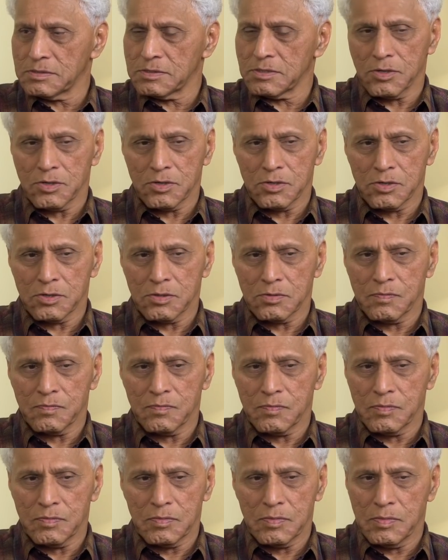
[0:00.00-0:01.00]
So
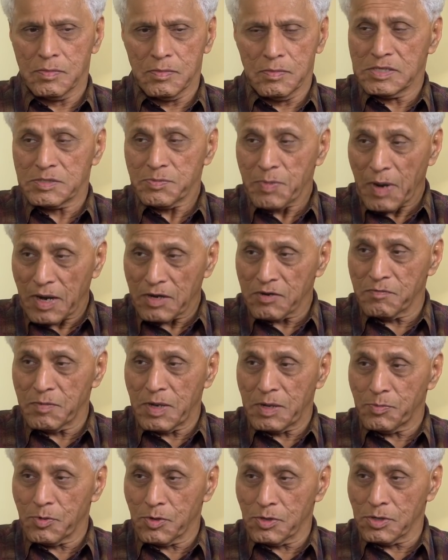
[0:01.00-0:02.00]
in spite of
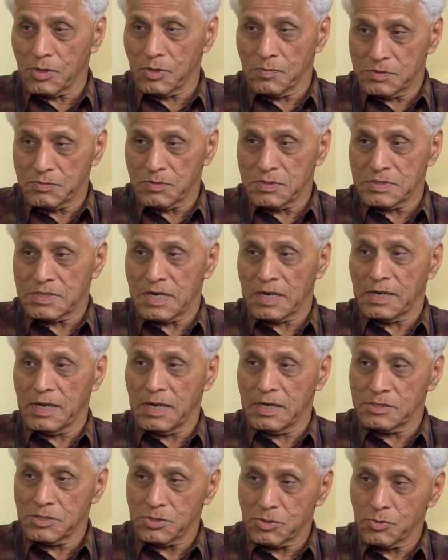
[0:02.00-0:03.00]
my polio, which was at
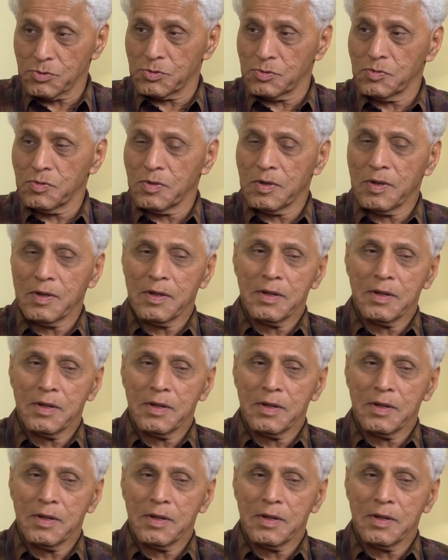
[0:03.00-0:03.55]
age two,